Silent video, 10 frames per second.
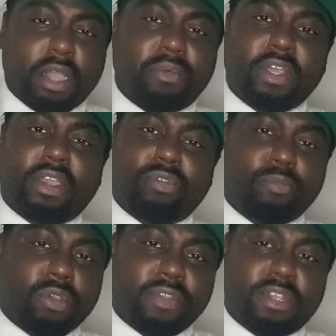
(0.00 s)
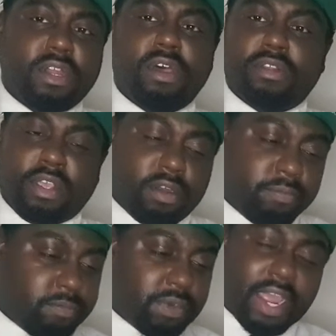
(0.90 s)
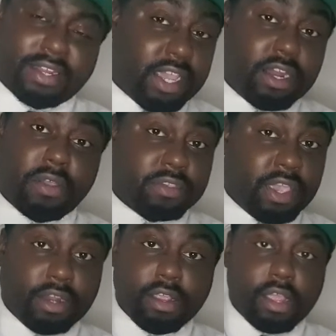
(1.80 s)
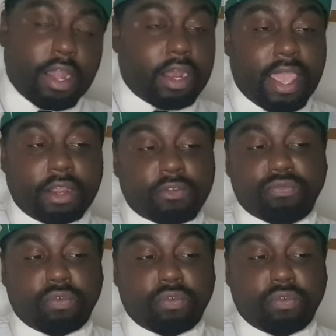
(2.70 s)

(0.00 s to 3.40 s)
I'm gonna give the movie 10 out of 10. Like 10 out of 10. Like